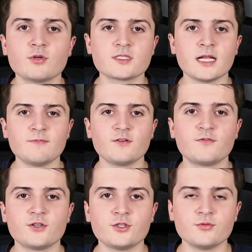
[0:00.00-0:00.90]
was helpful
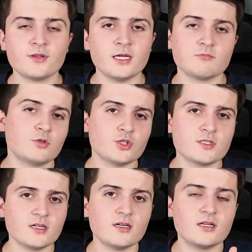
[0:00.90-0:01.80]
for you then
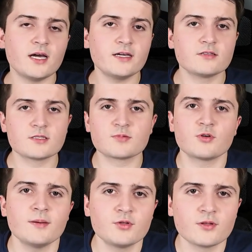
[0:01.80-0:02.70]
consider a like,
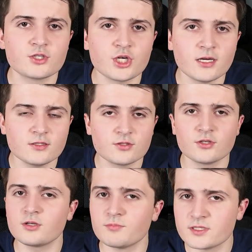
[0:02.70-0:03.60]
subscribe to the channel to
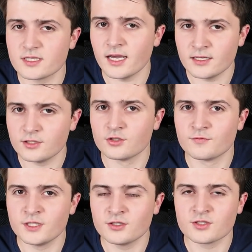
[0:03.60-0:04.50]
not miss any new
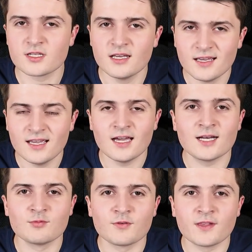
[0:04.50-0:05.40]
videos
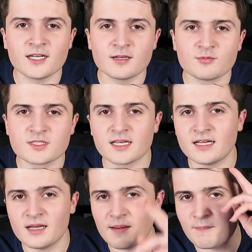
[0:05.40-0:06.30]
and with that I would
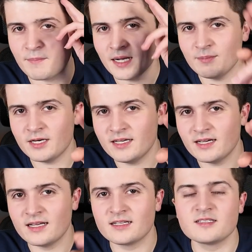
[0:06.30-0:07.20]
say bye bye
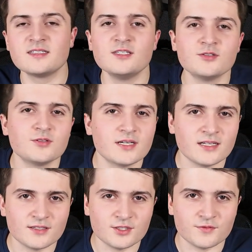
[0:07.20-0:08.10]
and I see you
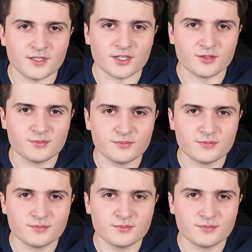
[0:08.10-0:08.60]
in a new video.